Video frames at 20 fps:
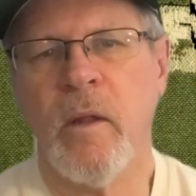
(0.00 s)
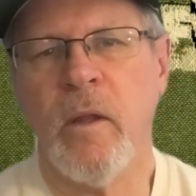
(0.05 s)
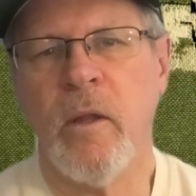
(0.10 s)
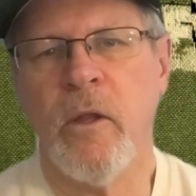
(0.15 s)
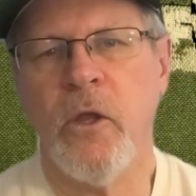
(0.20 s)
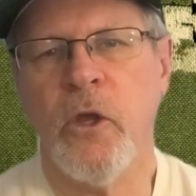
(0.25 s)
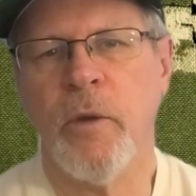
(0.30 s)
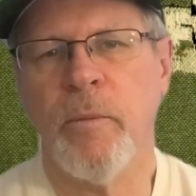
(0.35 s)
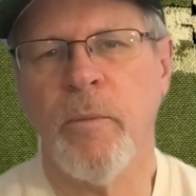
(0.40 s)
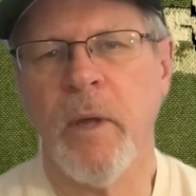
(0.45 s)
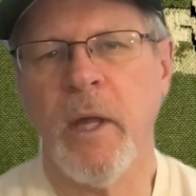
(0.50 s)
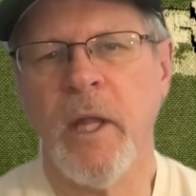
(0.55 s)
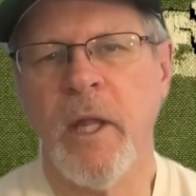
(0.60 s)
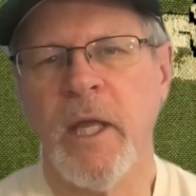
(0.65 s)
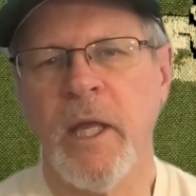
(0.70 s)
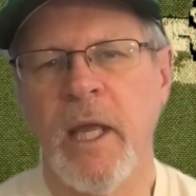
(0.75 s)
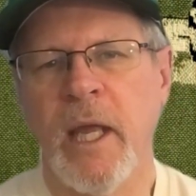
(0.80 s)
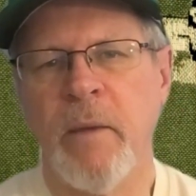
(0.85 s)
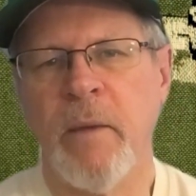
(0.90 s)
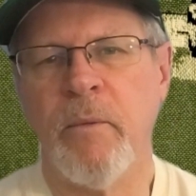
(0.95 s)
You can play
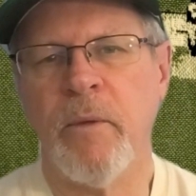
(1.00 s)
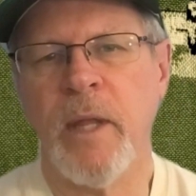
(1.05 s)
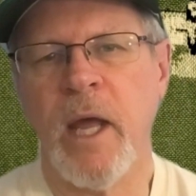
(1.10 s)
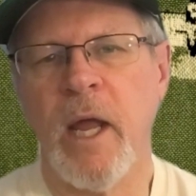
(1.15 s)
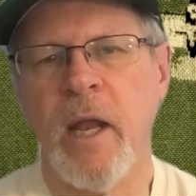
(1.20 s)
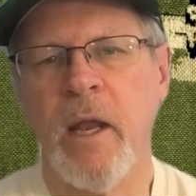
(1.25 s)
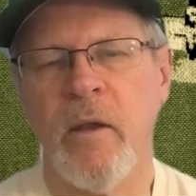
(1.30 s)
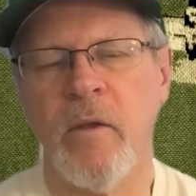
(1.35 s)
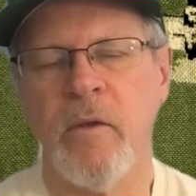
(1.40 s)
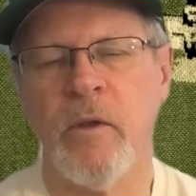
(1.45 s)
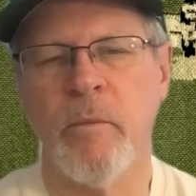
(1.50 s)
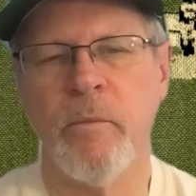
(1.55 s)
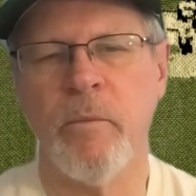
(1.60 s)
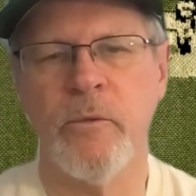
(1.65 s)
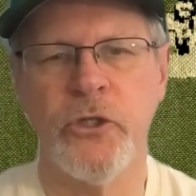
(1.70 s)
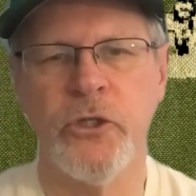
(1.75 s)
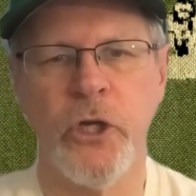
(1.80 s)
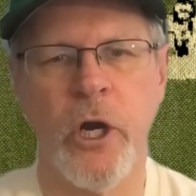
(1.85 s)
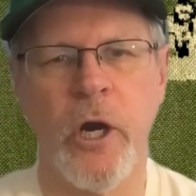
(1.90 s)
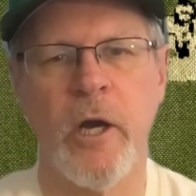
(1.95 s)
the game without the
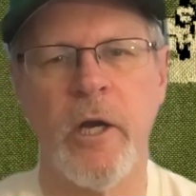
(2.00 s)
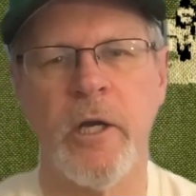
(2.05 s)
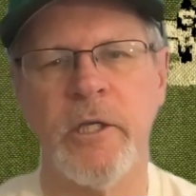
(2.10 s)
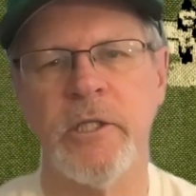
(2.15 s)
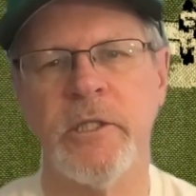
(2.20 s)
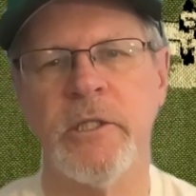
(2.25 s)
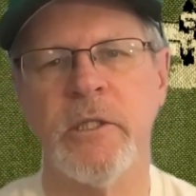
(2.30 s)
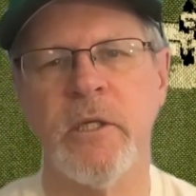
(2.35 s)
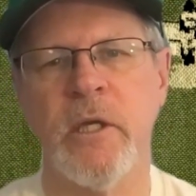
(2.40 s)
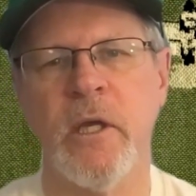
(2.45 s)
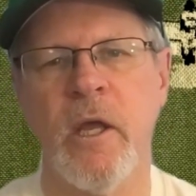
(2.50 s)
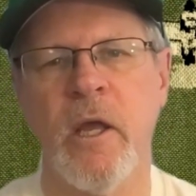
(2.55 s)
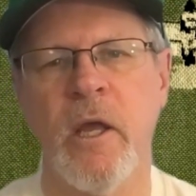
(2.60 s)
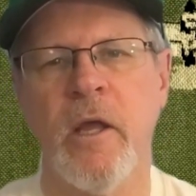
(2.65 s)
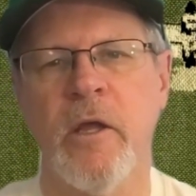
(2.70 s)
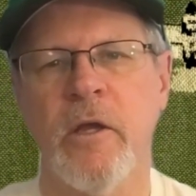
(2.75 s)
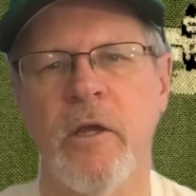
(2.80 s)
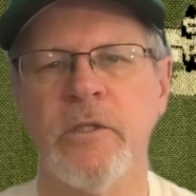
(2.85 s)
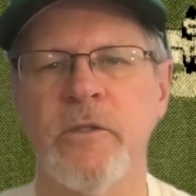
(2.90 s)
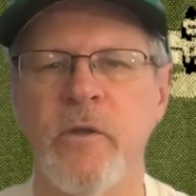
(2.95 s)
charts.
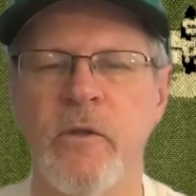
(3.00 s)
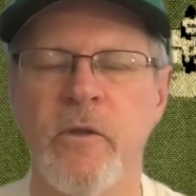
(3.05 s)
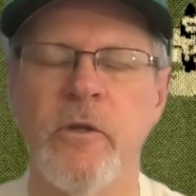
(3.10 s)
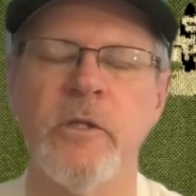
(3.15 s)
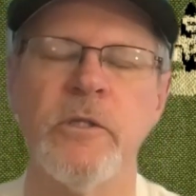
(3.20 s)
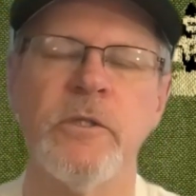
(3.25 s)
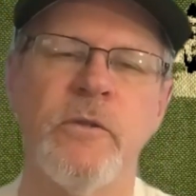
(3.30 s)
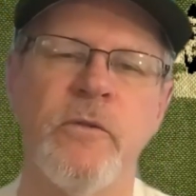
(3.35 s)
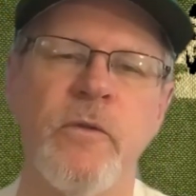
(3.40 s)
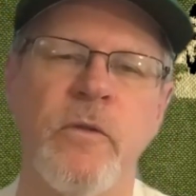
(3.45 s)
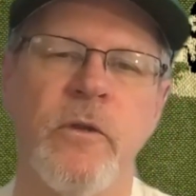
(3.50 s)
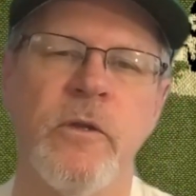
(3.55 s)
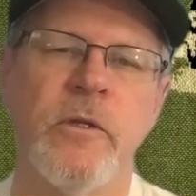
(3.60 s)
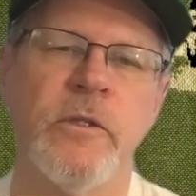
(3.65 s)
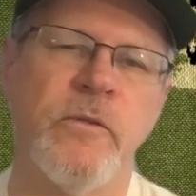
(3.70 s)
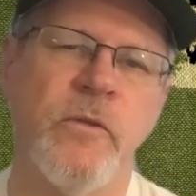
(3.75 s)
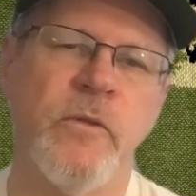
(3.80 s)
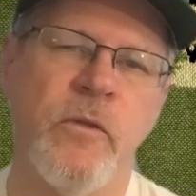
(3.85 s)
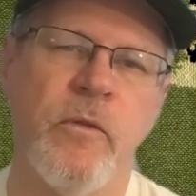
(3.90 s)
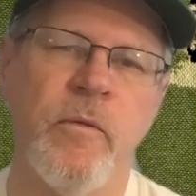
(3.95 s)
There's
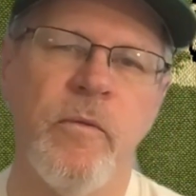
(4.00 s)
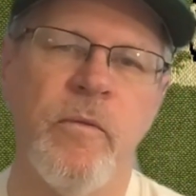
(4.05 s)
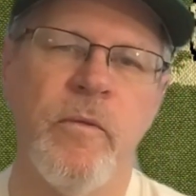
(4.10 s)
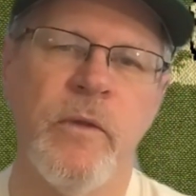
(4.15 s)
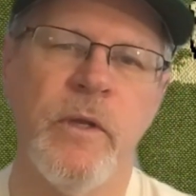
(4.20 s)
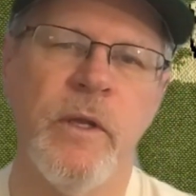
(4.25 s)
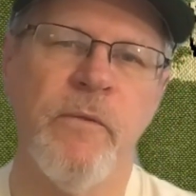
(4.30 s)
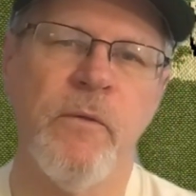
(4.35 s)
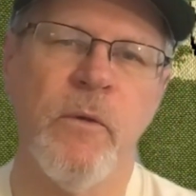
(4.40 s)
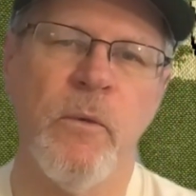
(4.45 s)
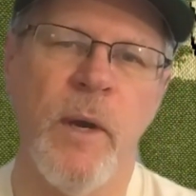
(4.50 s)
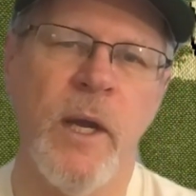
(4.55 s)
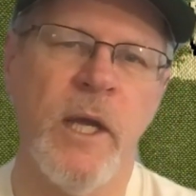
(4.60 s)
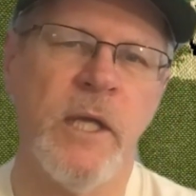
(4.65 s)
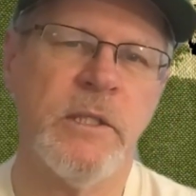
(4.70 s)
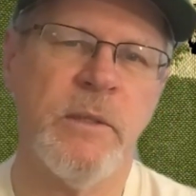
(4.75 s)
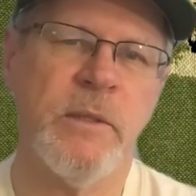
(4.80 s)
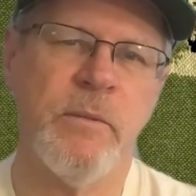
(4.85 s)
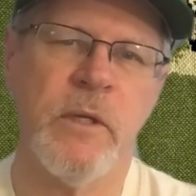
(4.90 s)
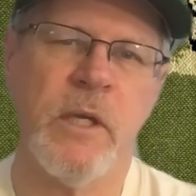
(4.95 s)
different
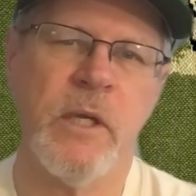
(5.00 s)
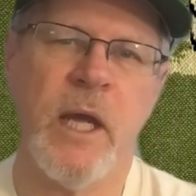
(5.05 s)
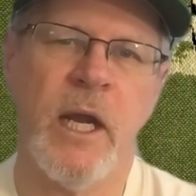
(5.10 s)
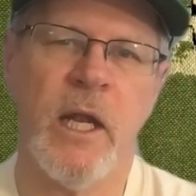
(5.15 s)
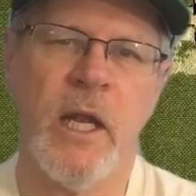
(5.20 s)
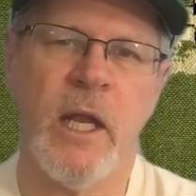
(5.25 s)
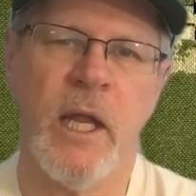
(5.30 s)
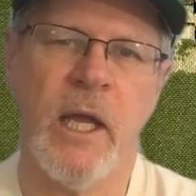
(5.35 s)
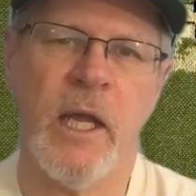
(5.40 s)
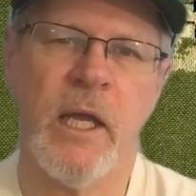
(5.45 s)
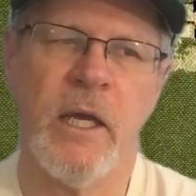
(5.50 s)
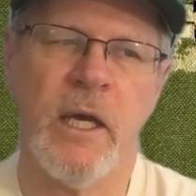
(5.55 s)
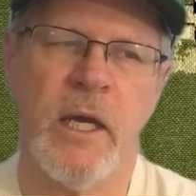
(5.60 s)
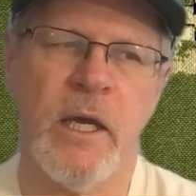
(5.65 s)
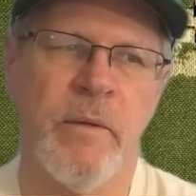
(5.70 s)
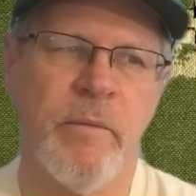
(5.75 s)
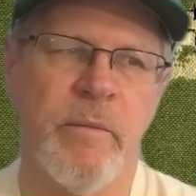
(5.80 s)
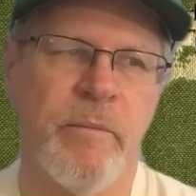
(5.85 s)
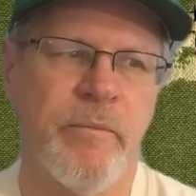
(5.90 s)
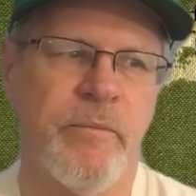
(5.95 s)
ways, kind of like
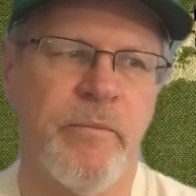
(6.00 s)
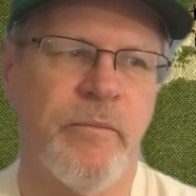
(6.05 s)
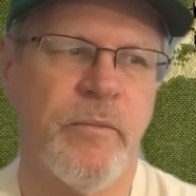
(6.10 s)
a